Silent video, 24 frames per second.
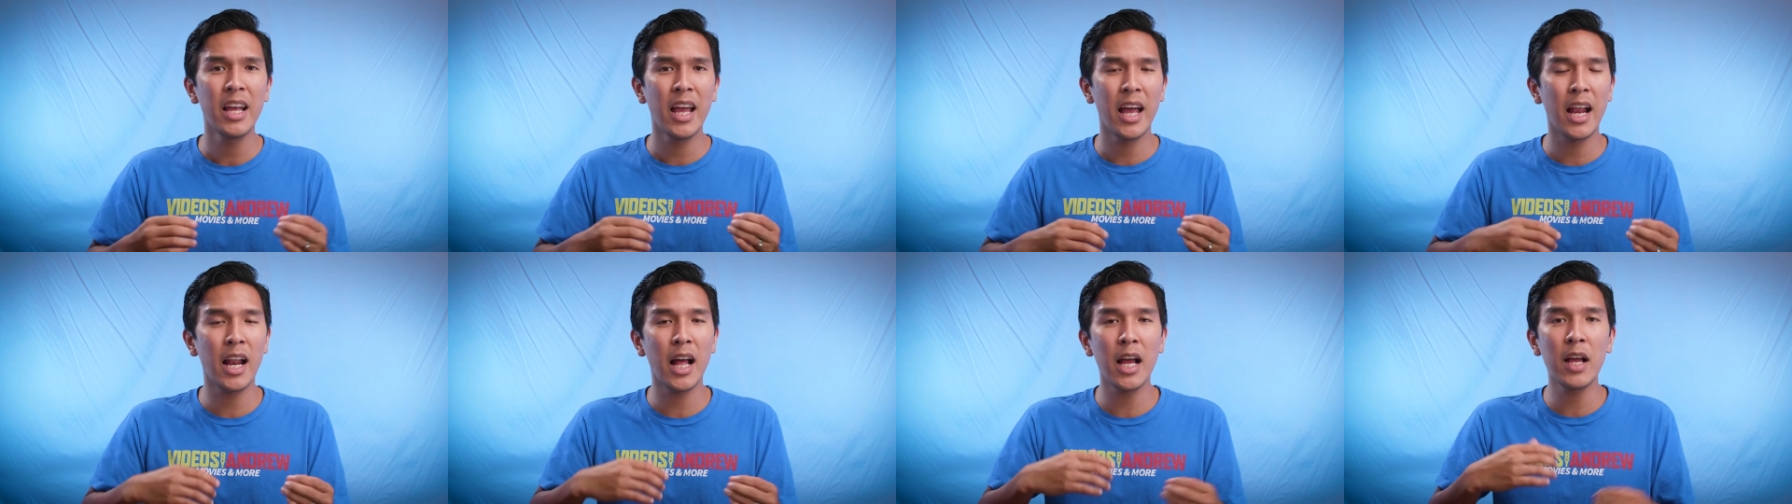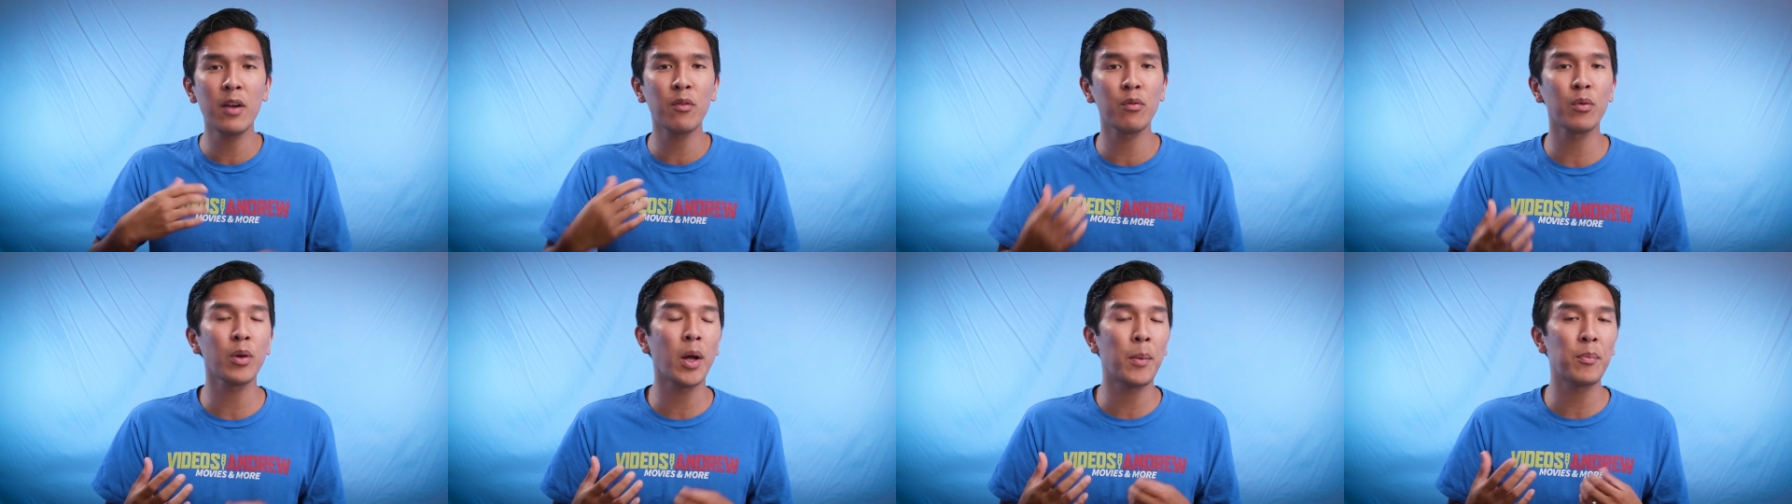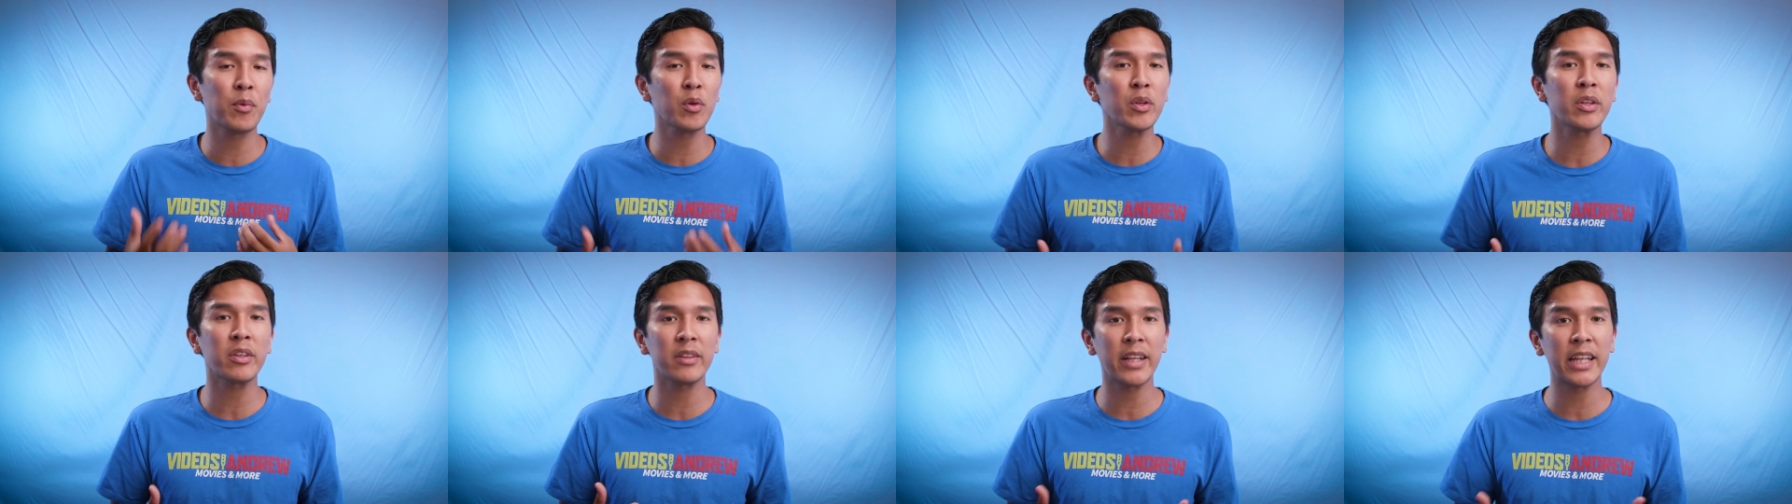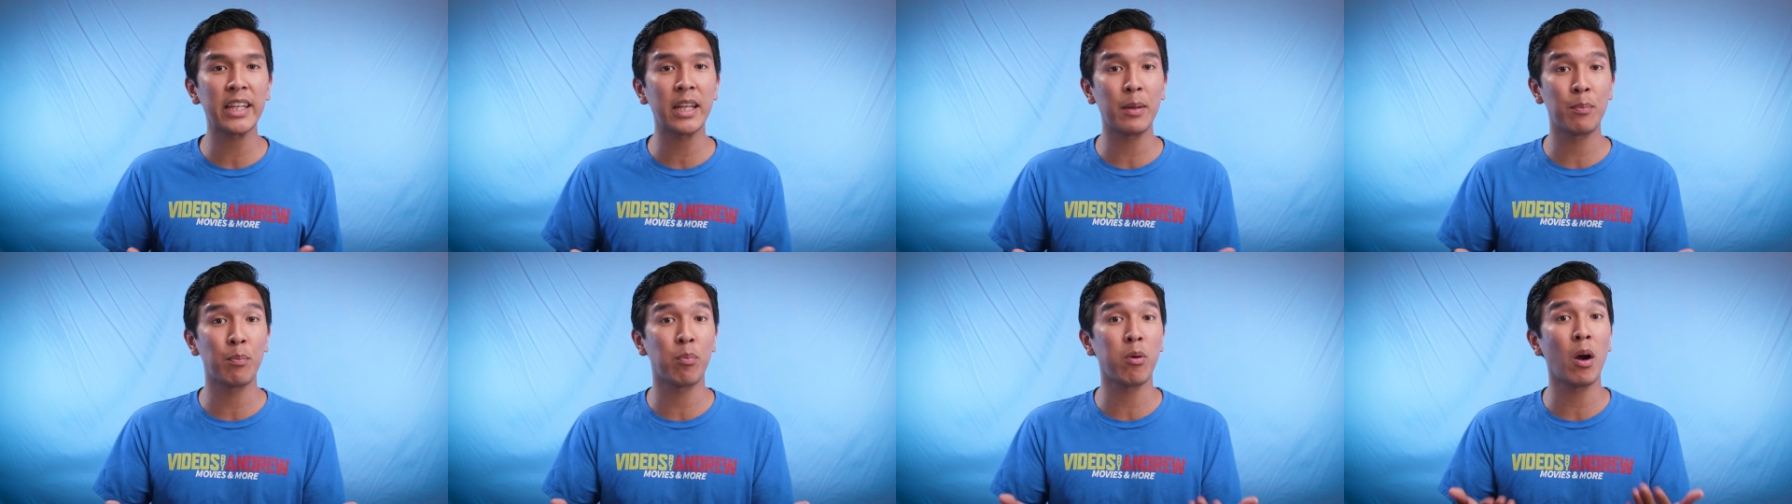and I'm really
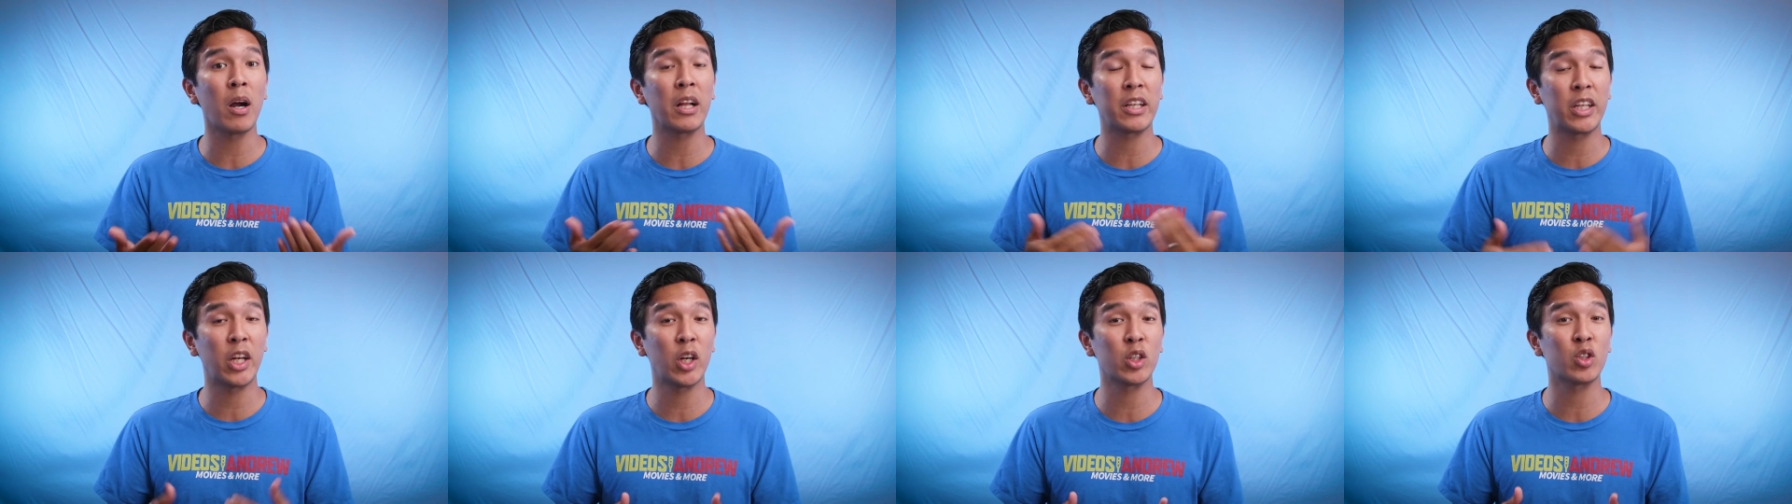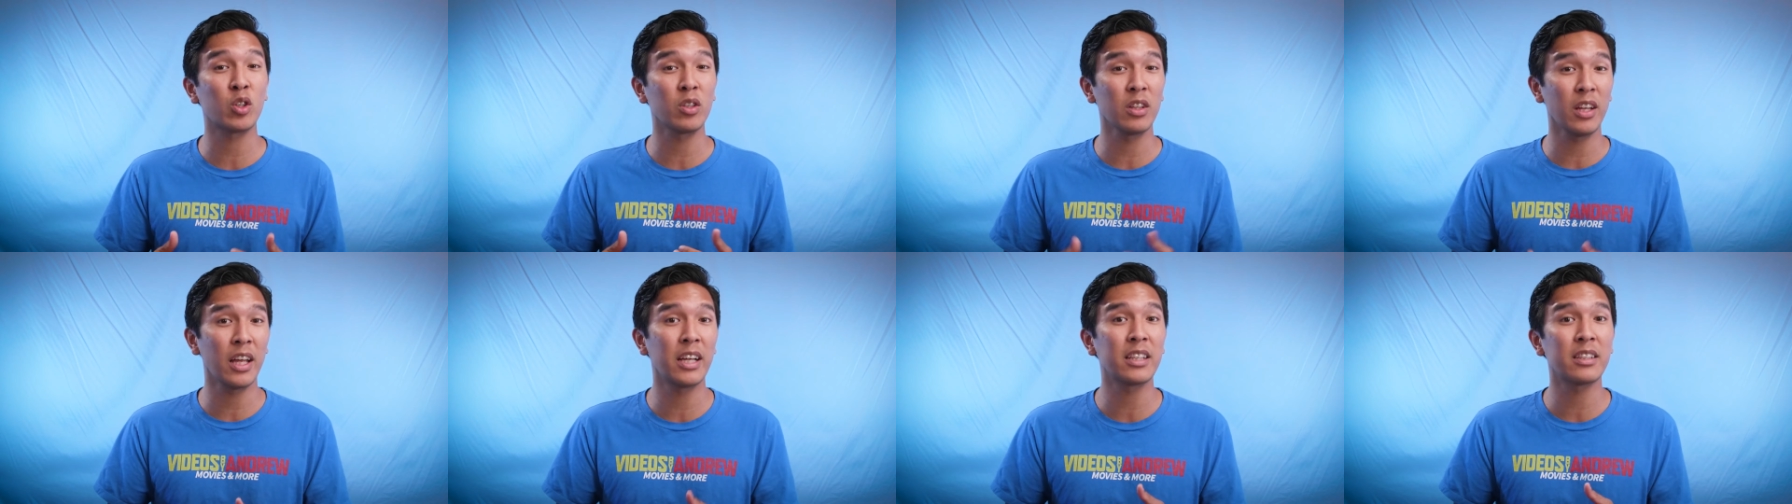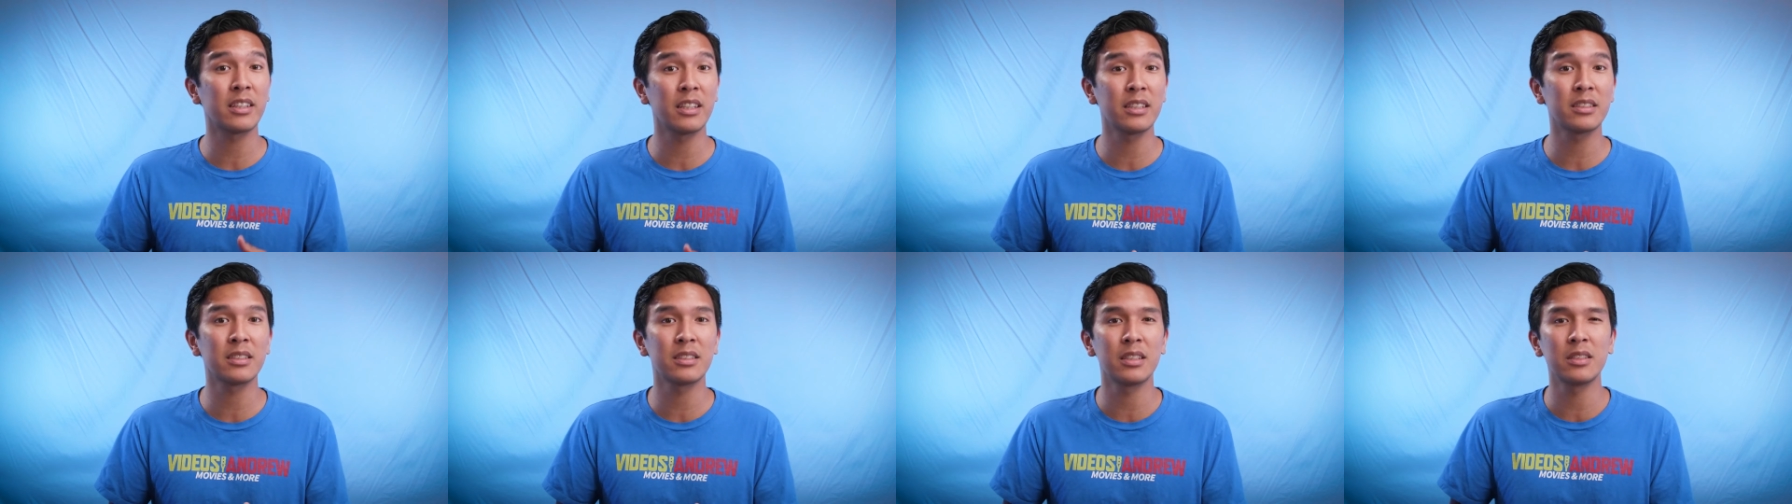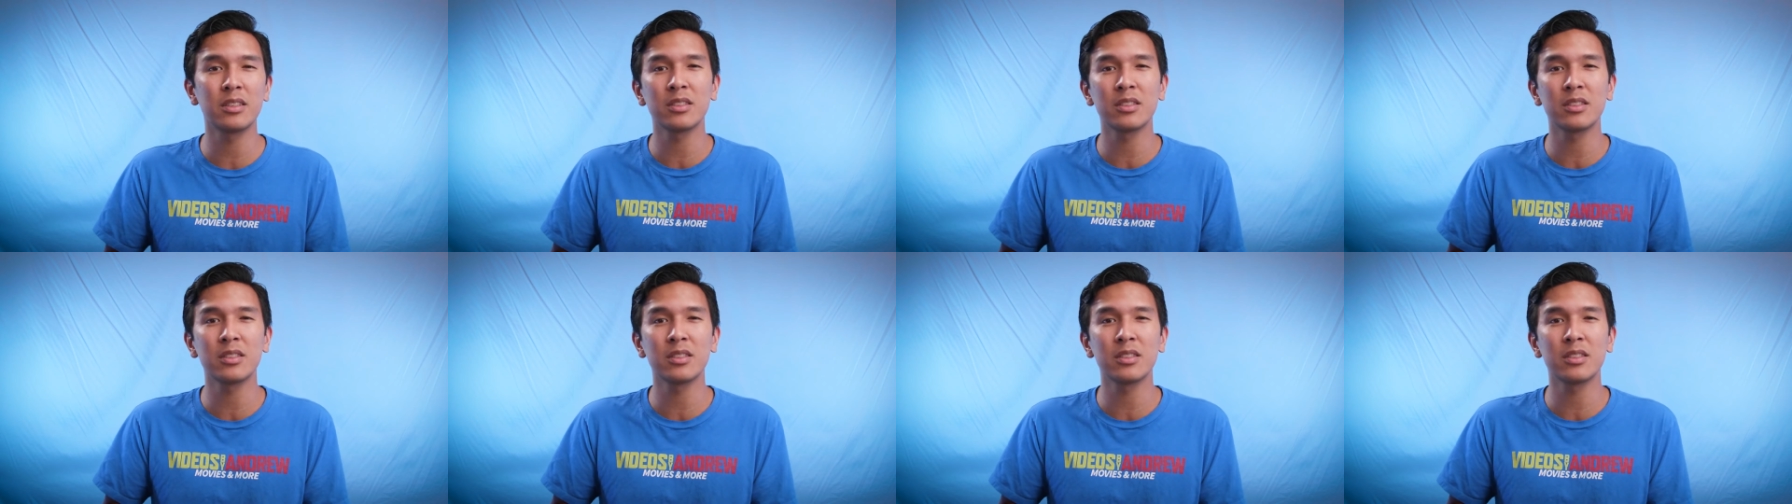glad they brought a character like this